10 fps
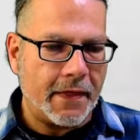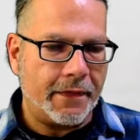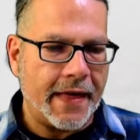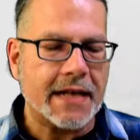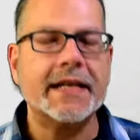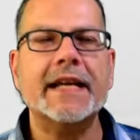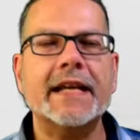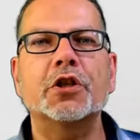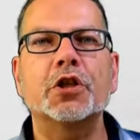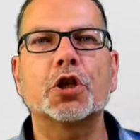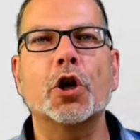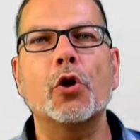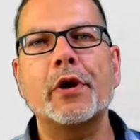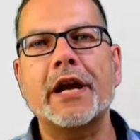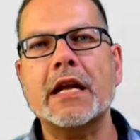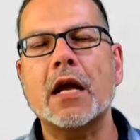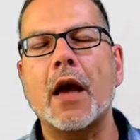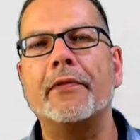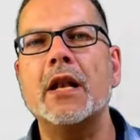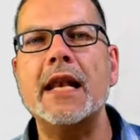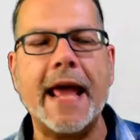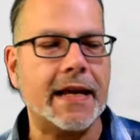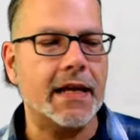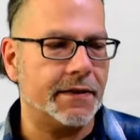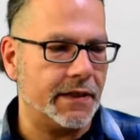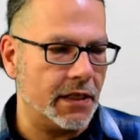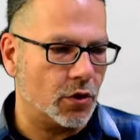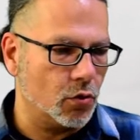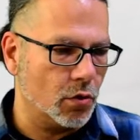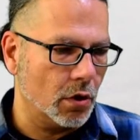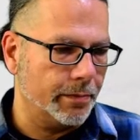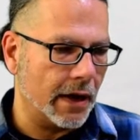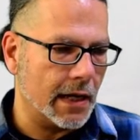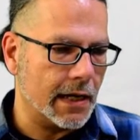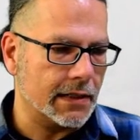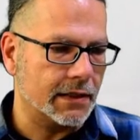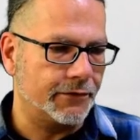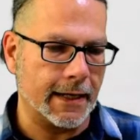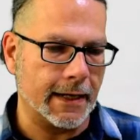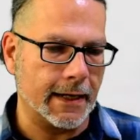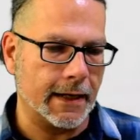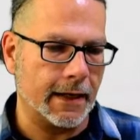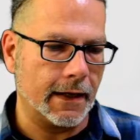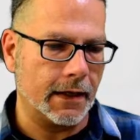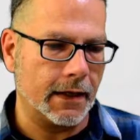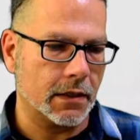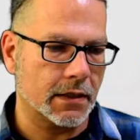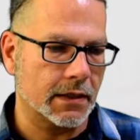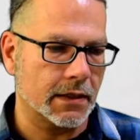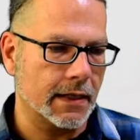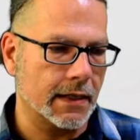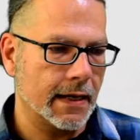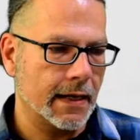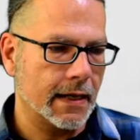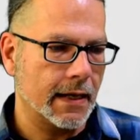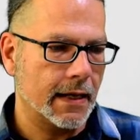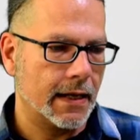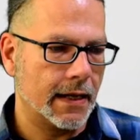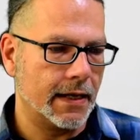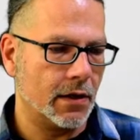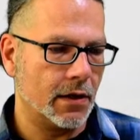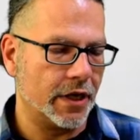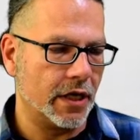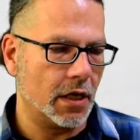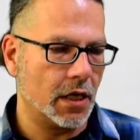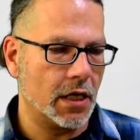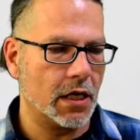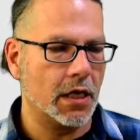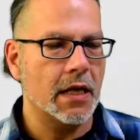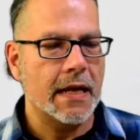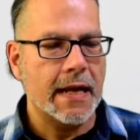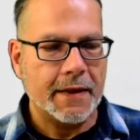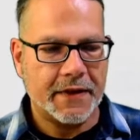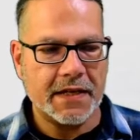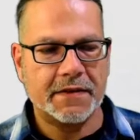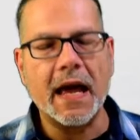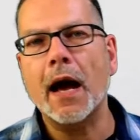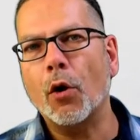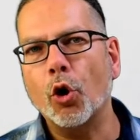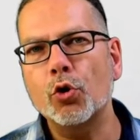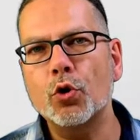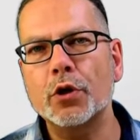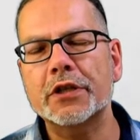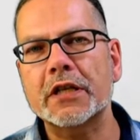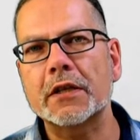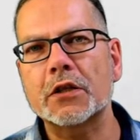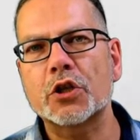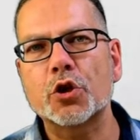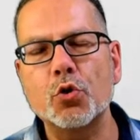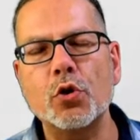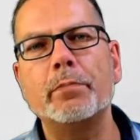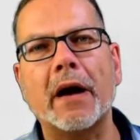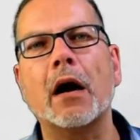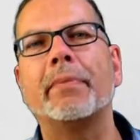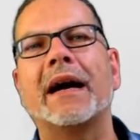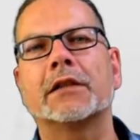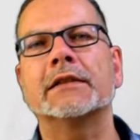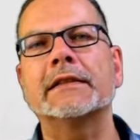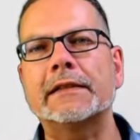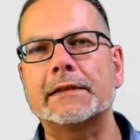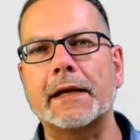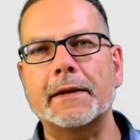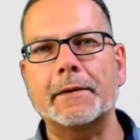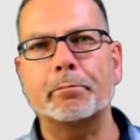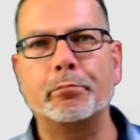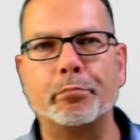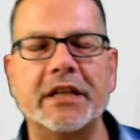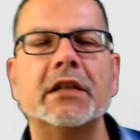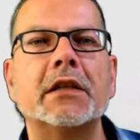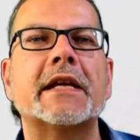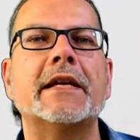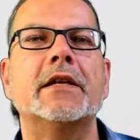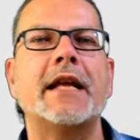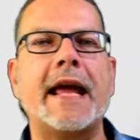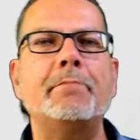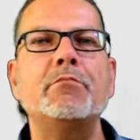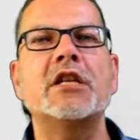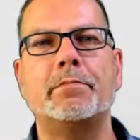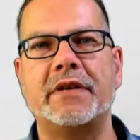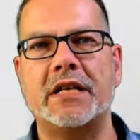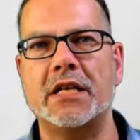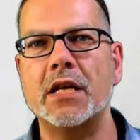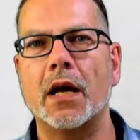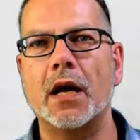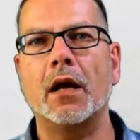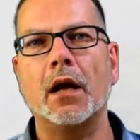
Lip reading: that is showing the legacy toolbars, and here we are. These are old toolbar buttons built in an MDB